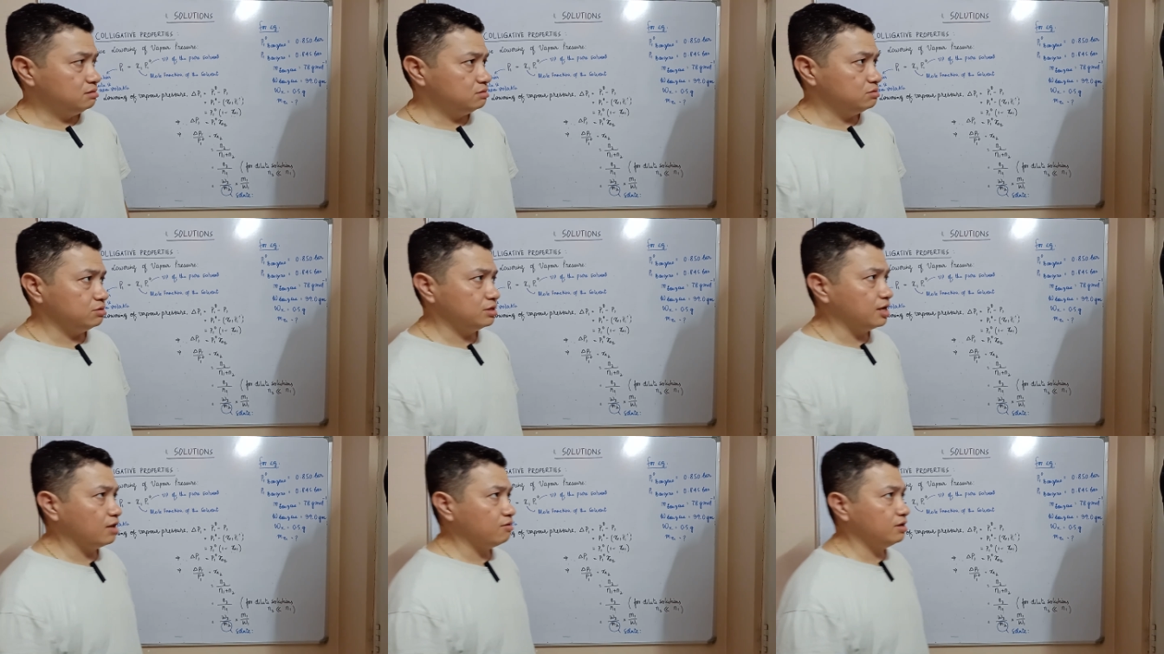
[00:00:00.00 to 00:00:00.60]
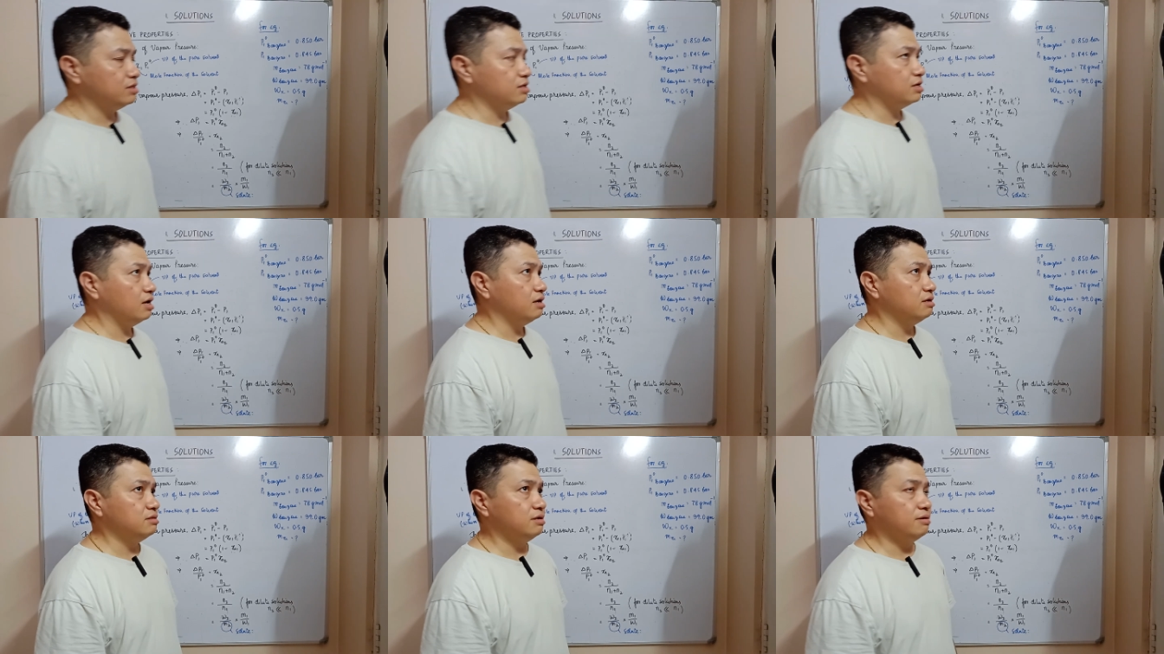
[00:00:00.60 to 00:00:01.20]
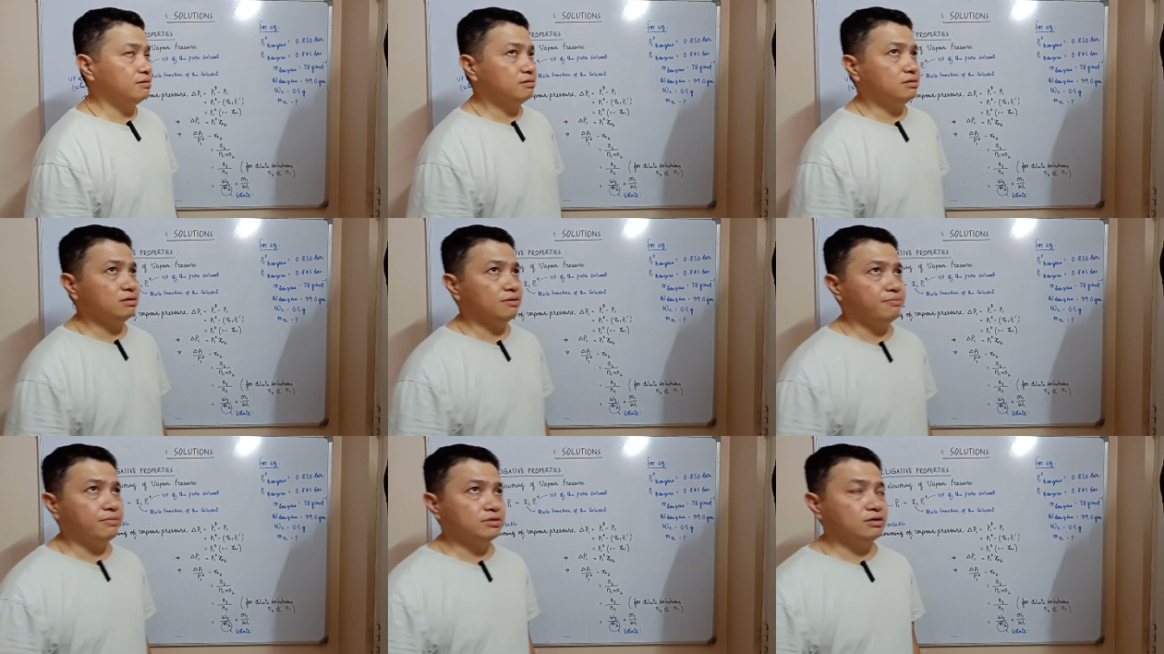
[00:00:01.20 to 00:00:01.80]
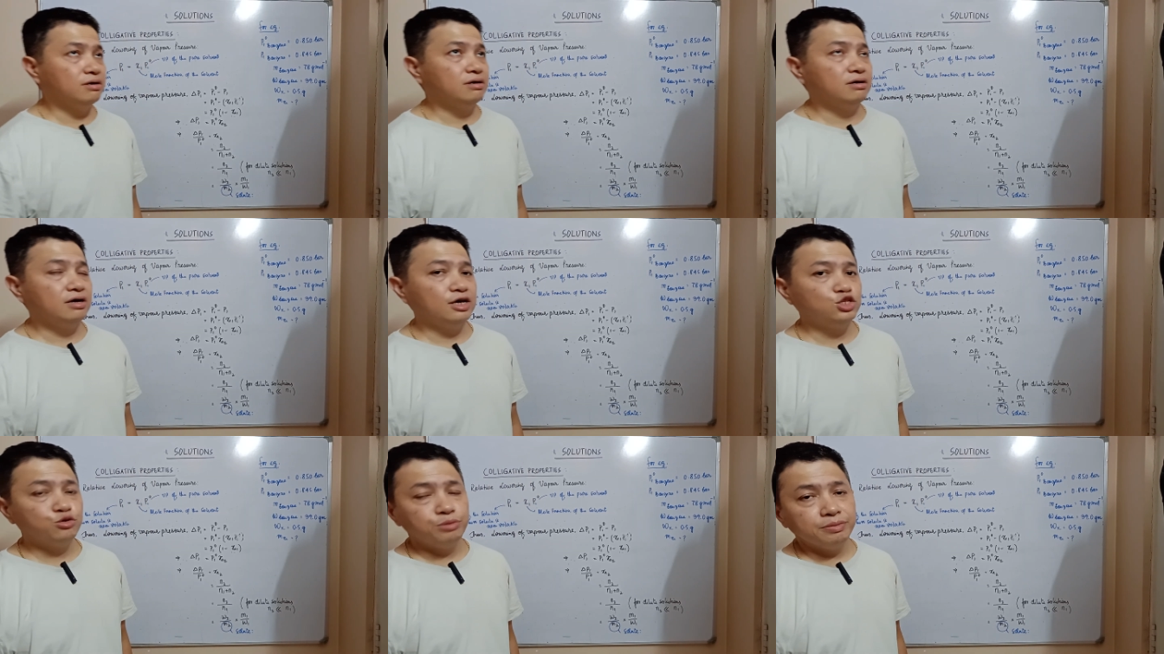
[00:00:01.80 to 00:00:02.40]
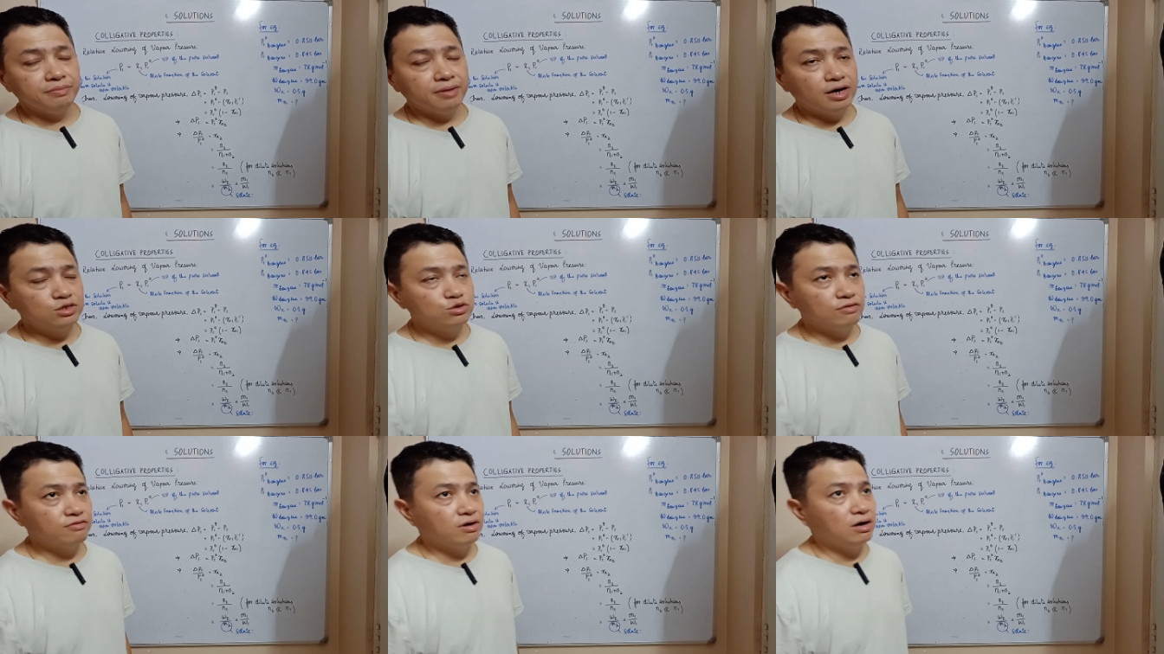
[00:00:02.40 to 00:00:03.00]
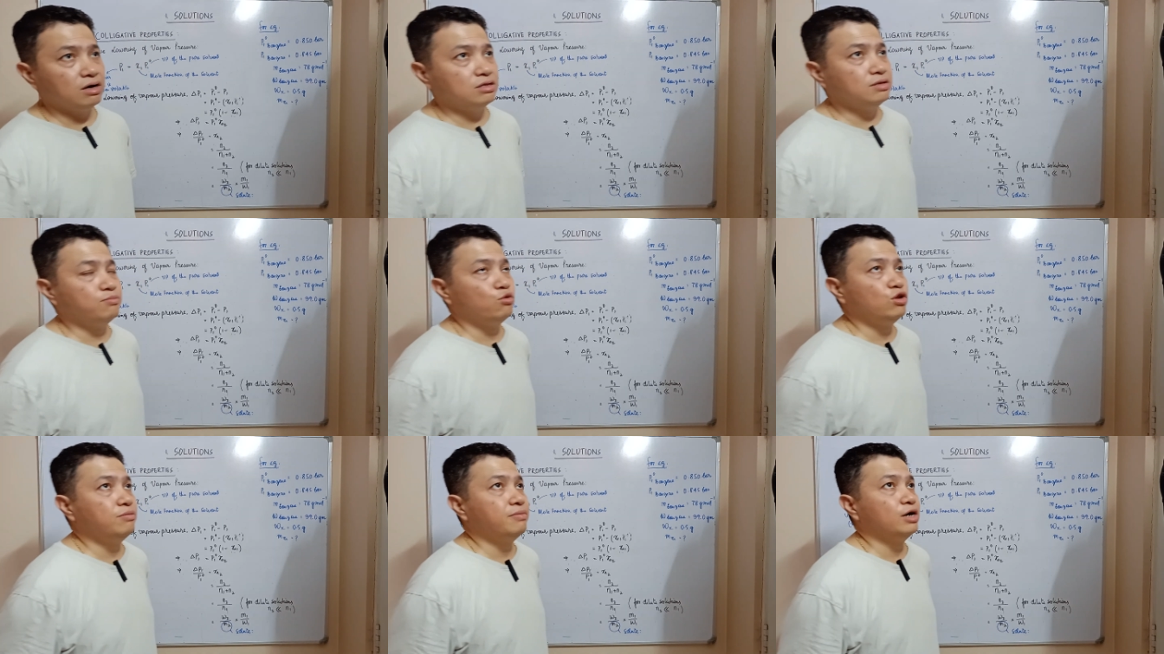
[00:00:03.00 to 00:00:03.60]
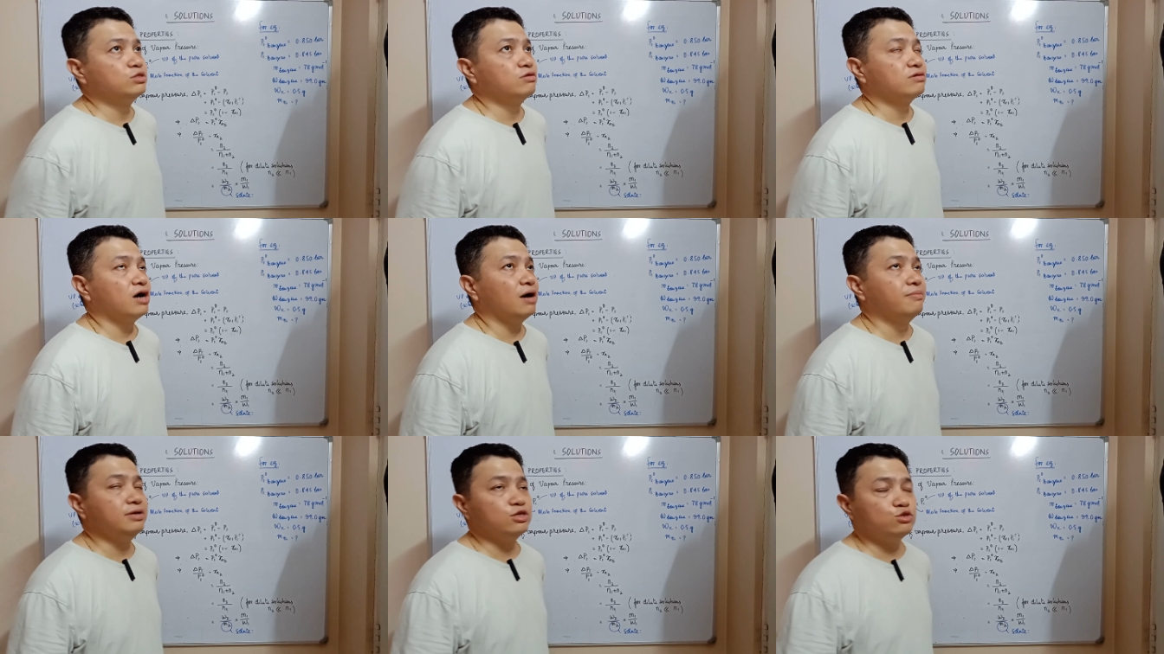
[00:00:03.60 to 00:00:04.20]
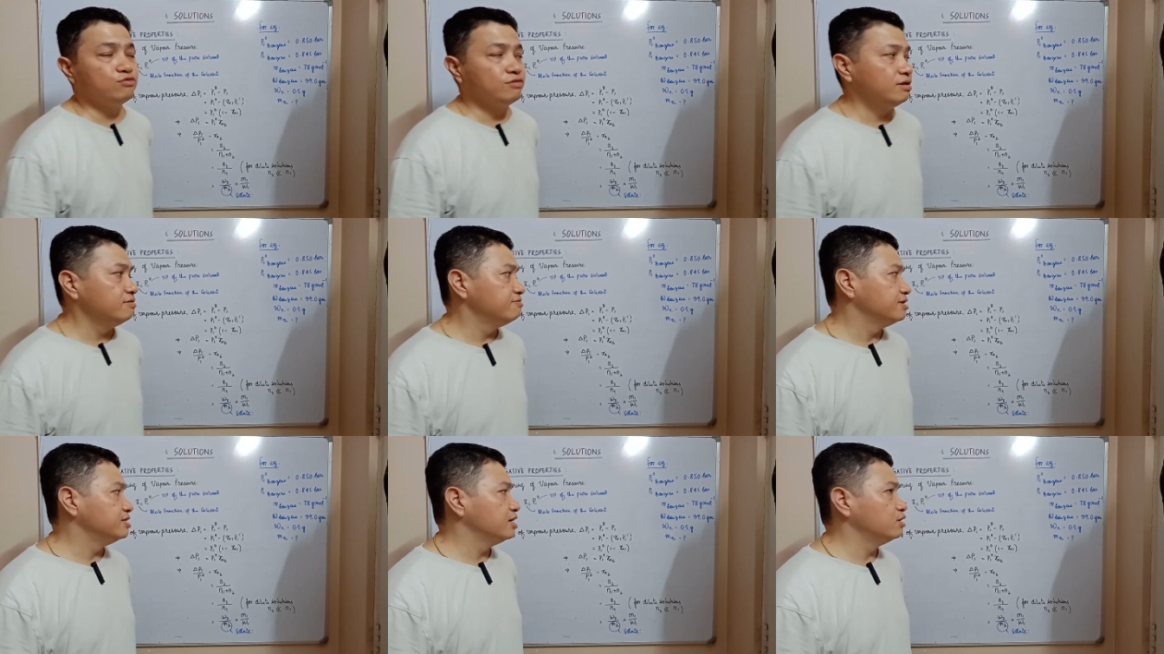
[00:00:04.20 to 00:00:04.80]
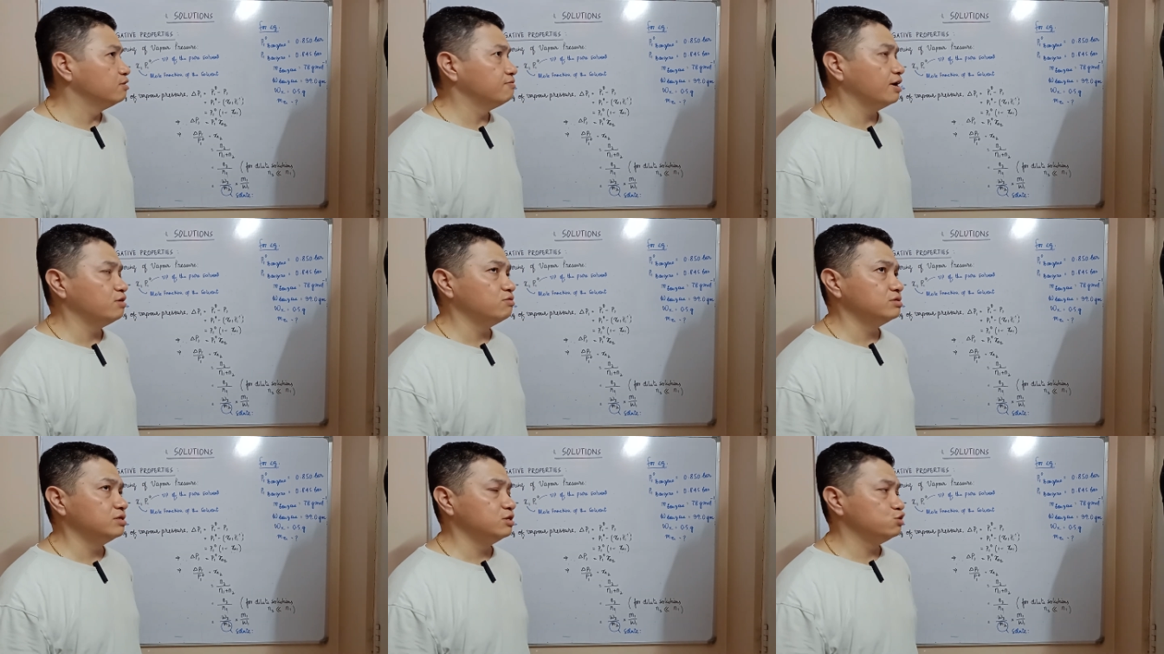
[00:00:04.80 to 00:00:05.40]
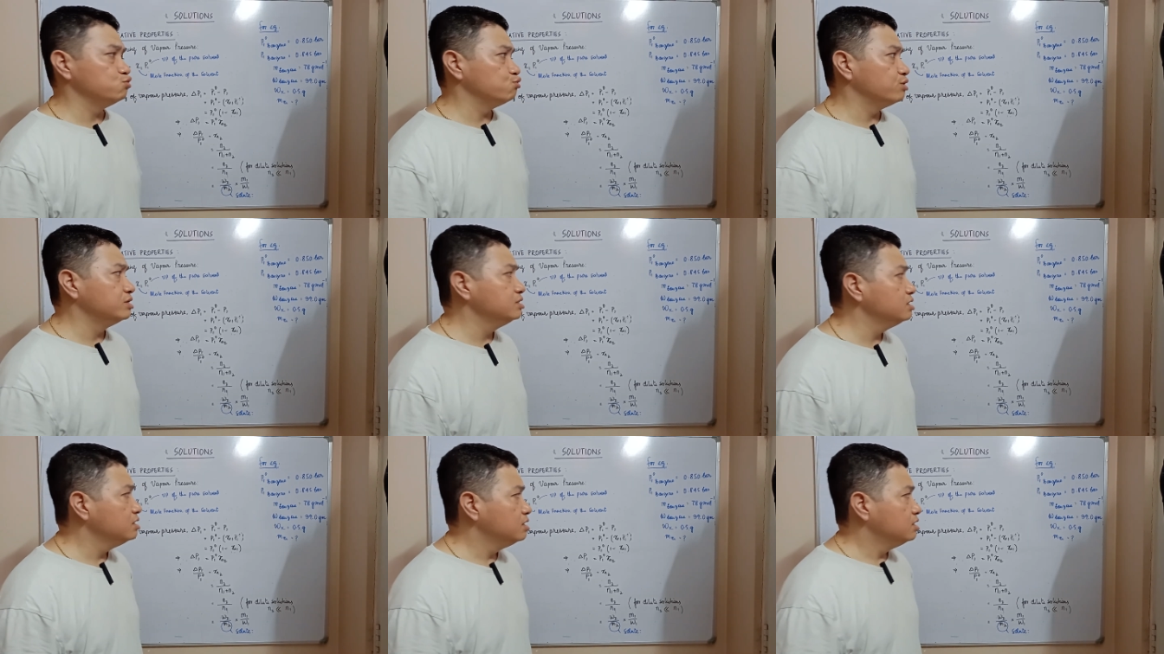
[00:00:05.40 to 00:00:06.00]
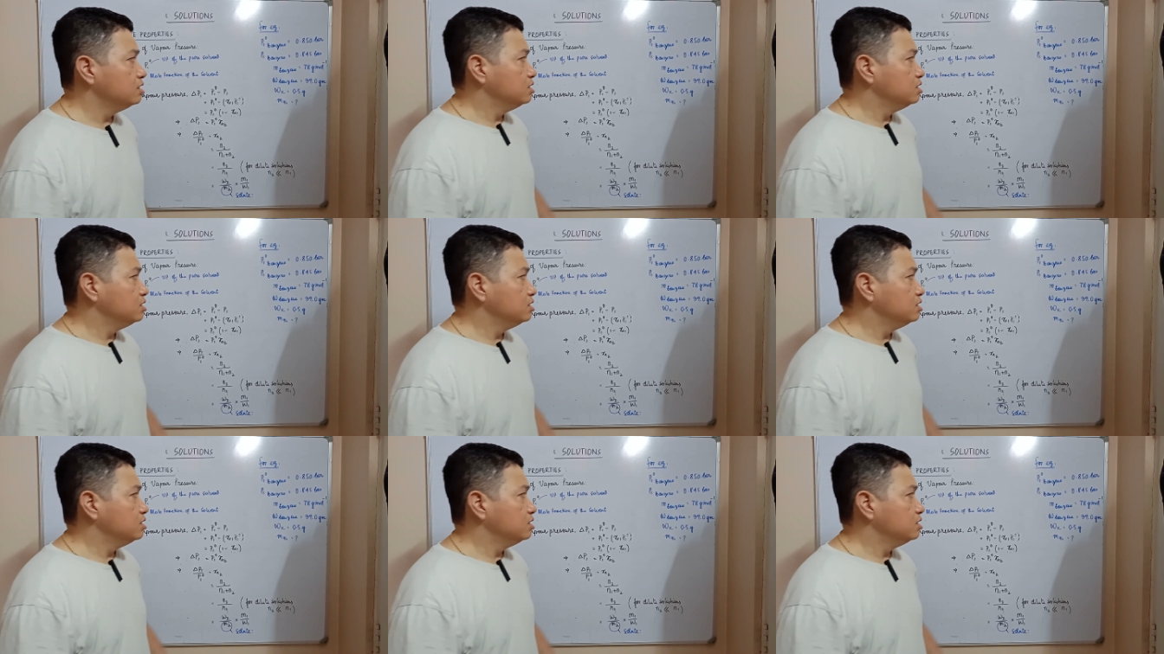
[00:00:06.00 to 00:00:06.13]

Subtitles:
So you calculate the atomic mass of the molar mass of carbon is 12, and that of hydrogen is 1.